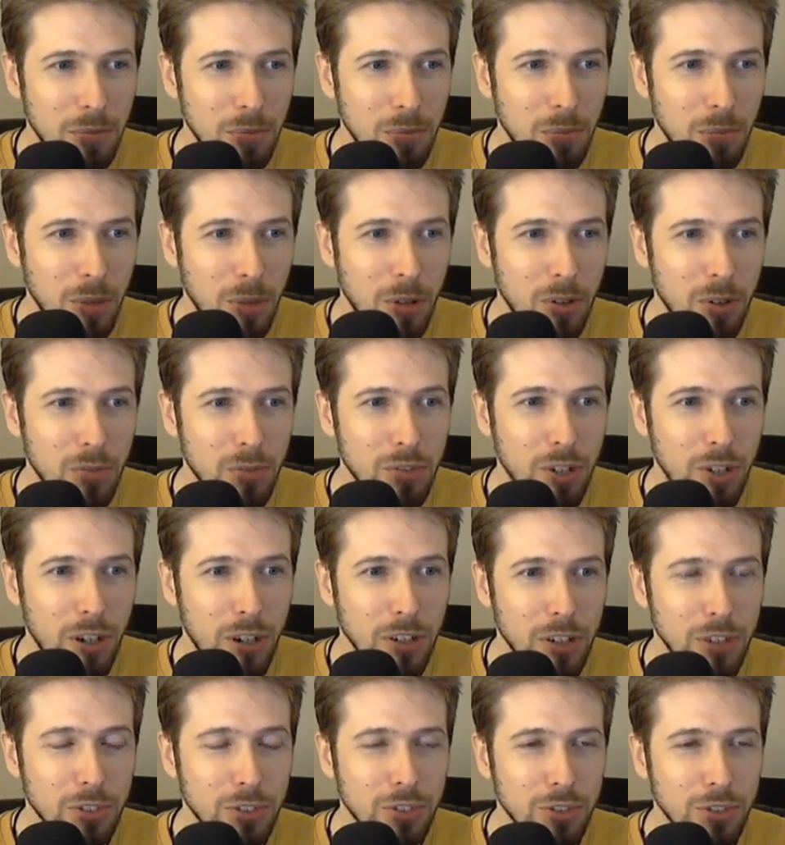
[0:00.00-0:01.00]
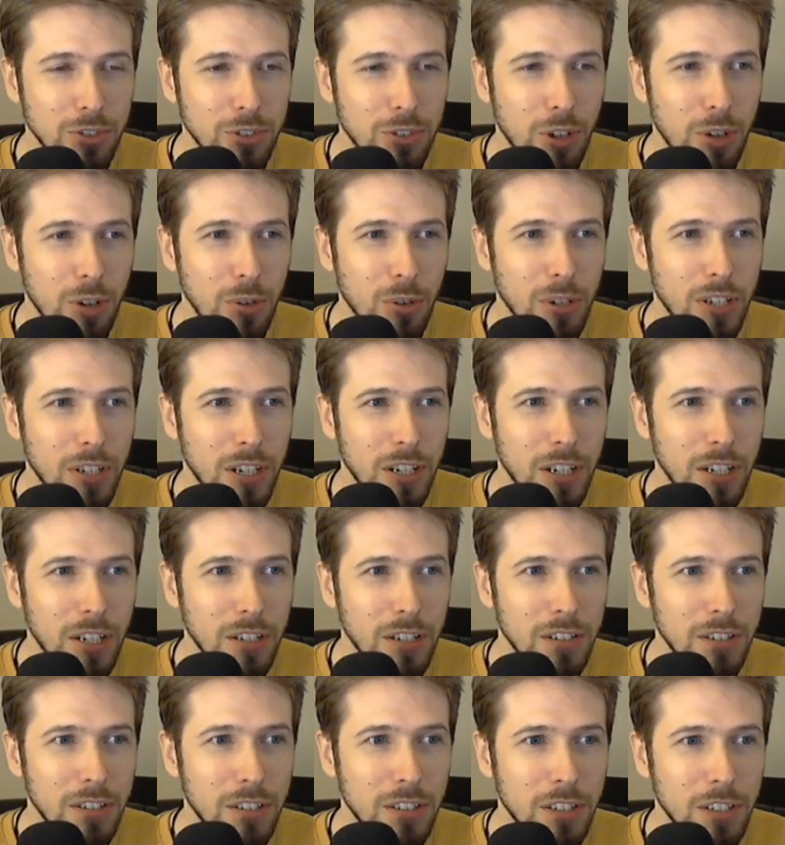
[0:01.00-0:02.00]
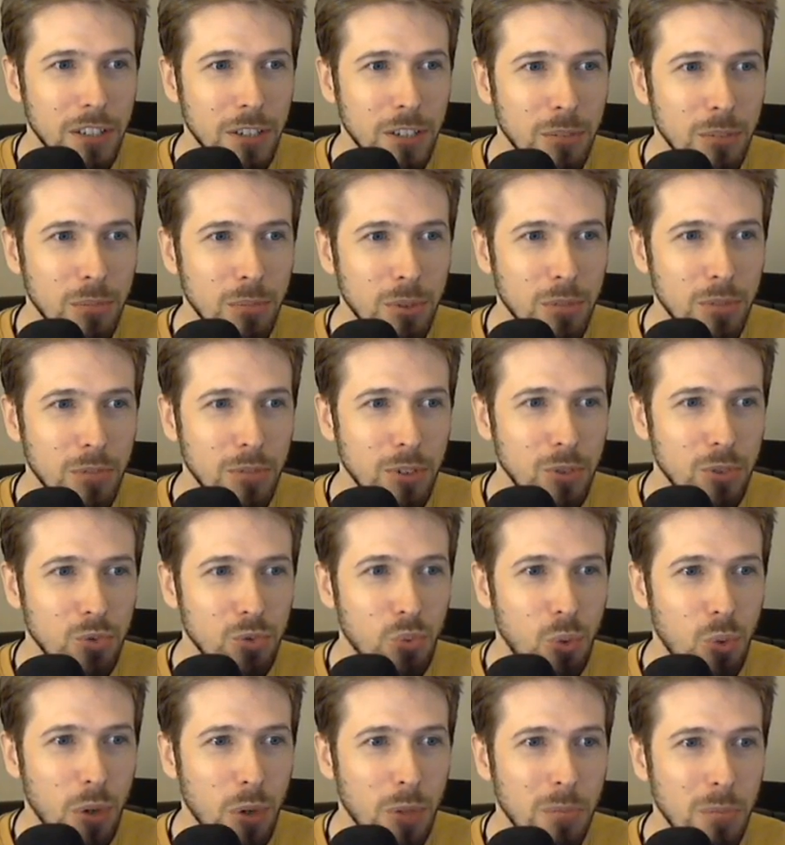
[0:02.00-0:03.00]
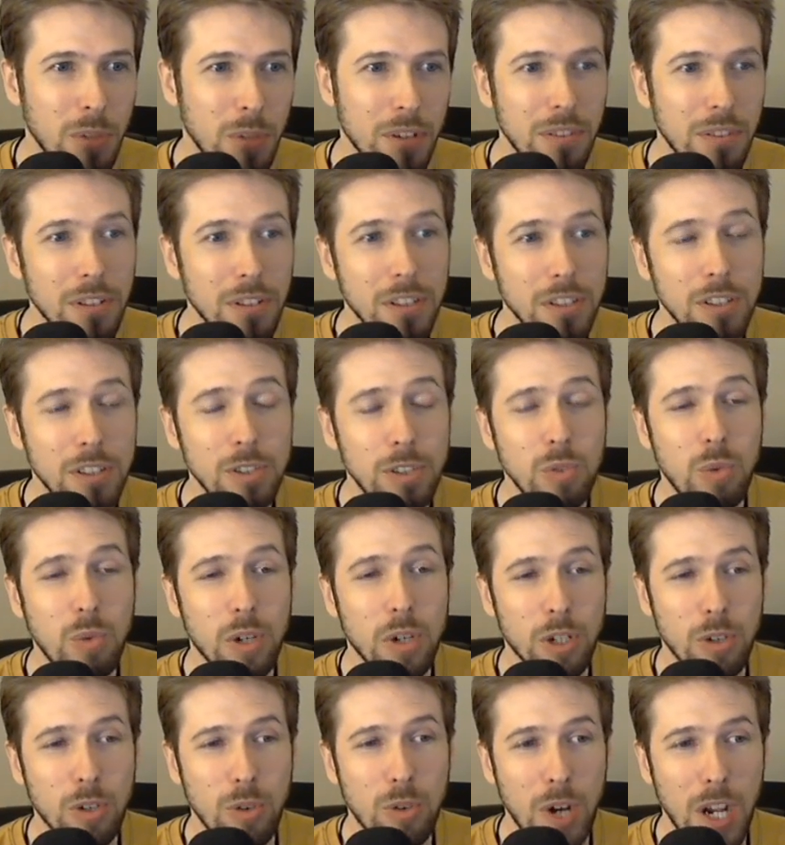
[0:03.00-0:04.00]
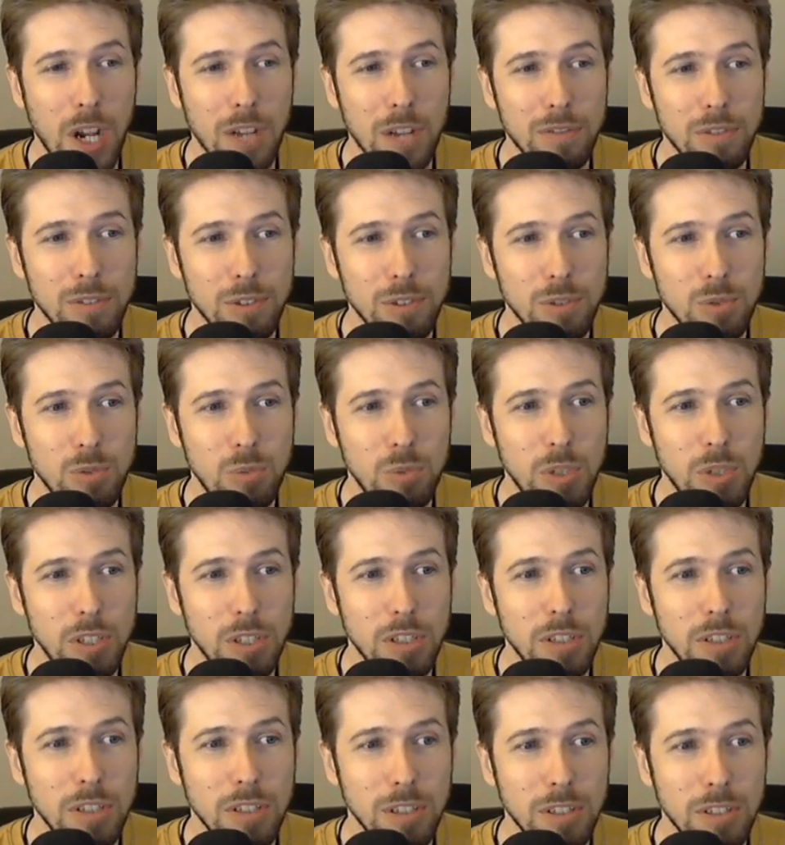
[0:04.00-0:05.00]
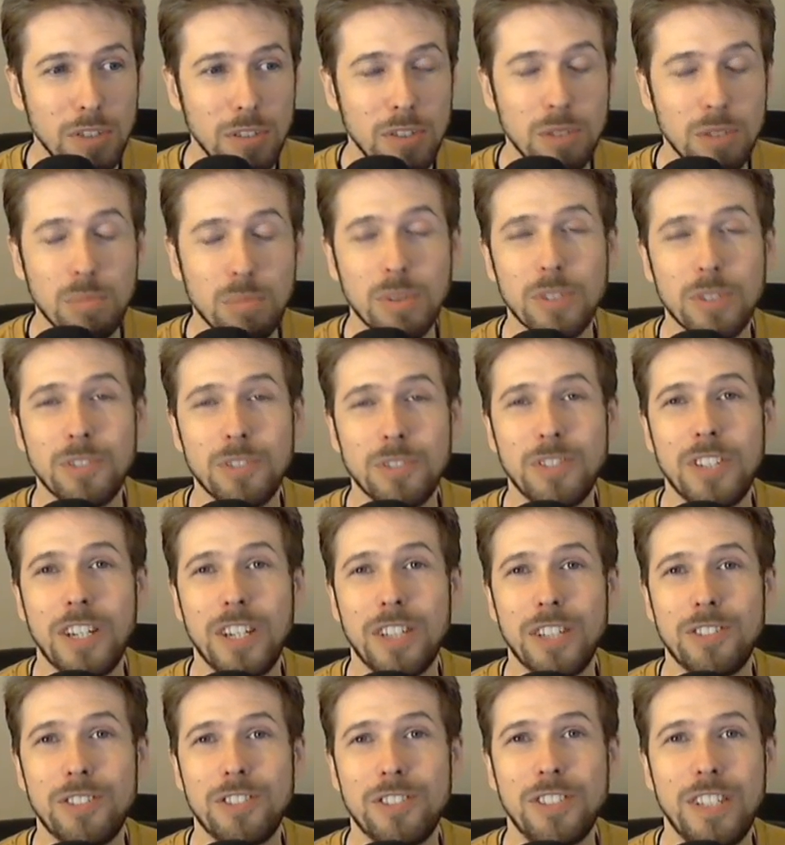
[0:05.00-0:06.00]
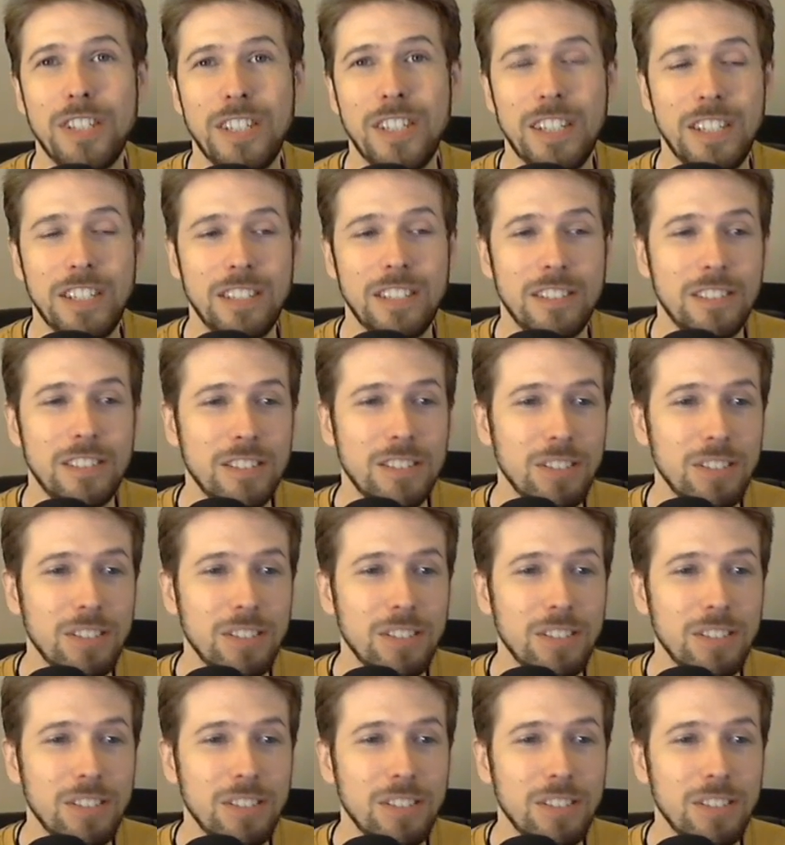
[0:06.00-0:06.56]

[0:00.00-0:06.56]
Mother of Darkness is okay, but if there's one mythic that you want to craft this week, it's the Possessed King.